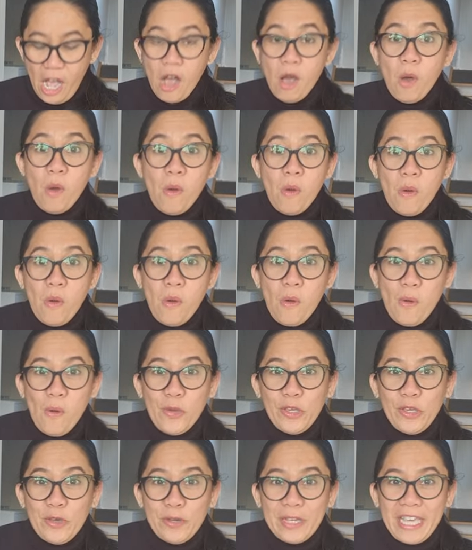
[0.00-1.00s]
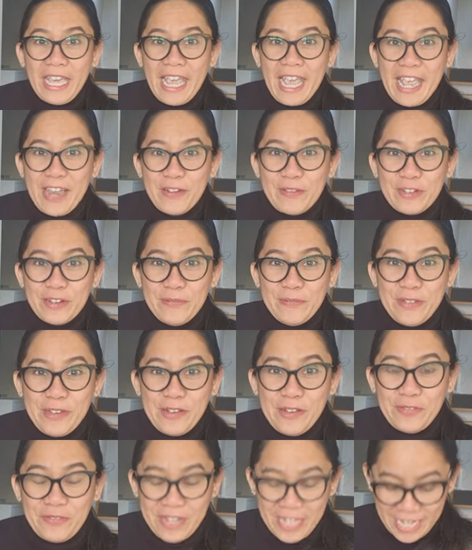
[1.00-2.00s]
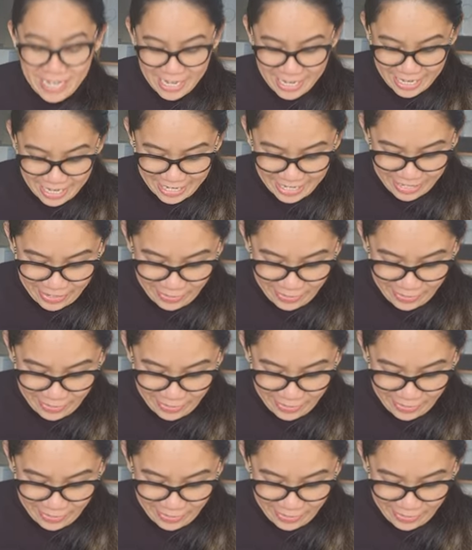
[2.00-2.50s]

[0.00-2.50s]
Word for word: Oh, you can remove it.